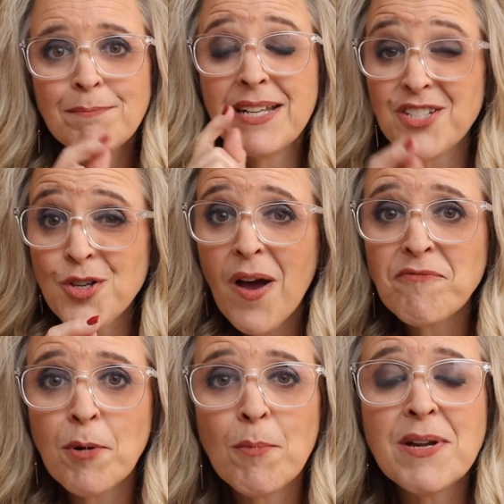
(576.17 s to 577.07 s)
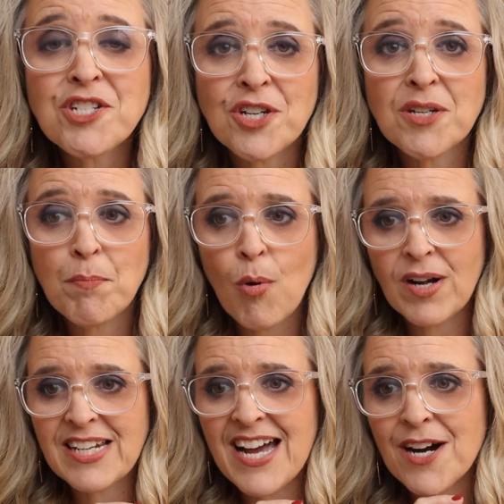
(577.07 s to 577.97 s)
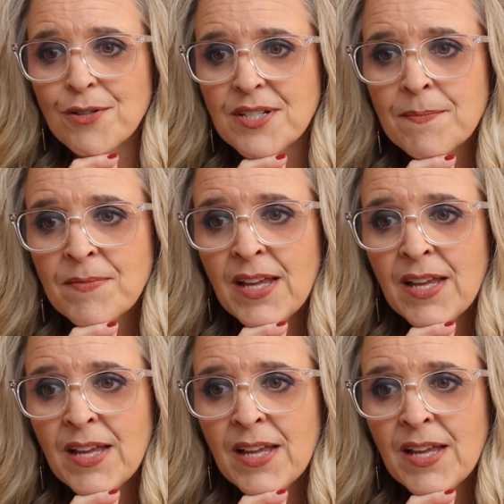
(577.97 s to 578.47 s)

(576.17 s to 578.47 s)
because you have permission to point it out."